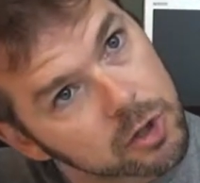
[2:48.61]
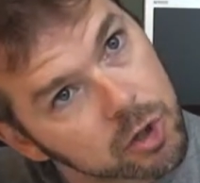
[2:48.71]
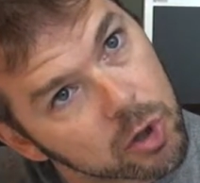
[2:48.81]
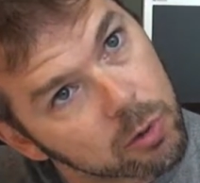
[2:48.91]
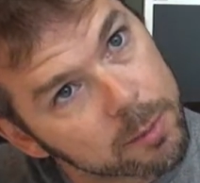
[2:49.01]

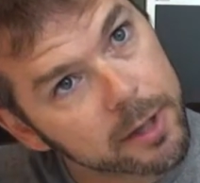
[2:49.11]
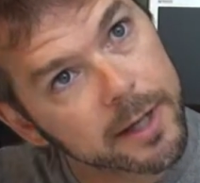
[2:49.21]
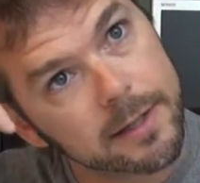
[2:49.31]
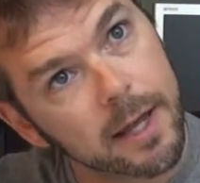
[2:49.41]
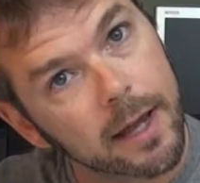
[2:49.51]
to
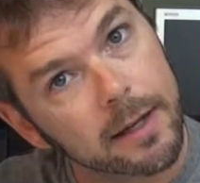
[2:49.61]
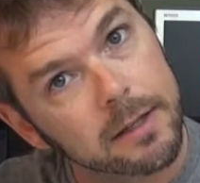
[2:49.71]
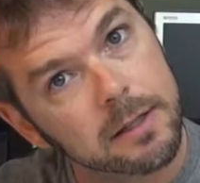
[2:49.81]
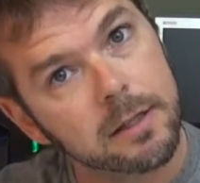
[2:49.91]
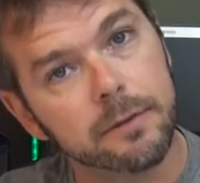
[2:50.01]
replace
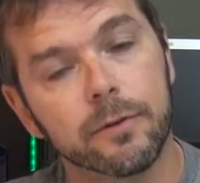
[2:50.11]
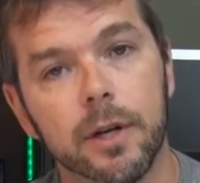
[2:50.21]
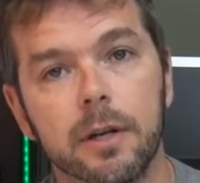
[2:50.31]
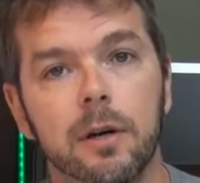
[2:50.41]
a different